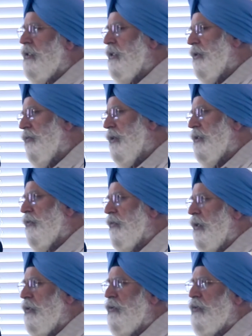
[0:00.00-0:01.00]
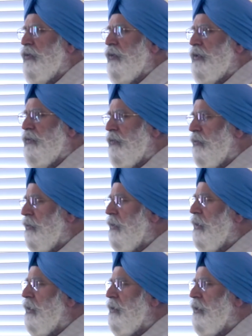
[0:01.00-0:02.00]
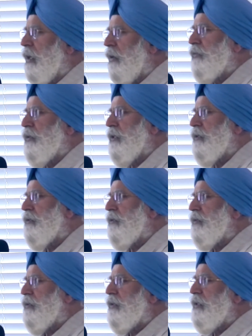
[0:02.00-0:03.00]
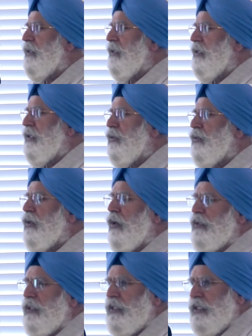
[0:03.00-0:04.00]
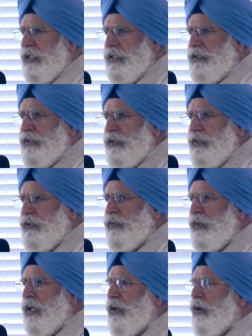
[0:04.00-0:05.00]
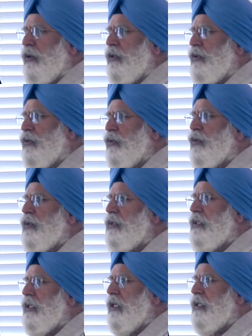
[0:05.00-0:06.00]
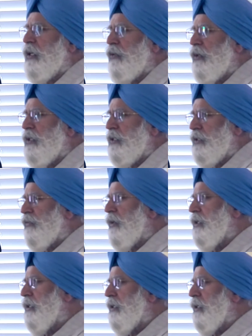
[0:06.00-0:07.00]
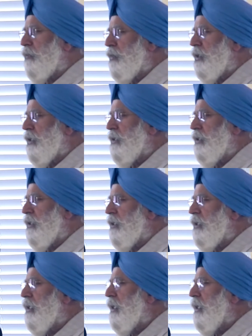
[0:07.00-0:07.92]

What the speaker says: He was the one who was drafted 2006 to make all the rules and regulations for that competition,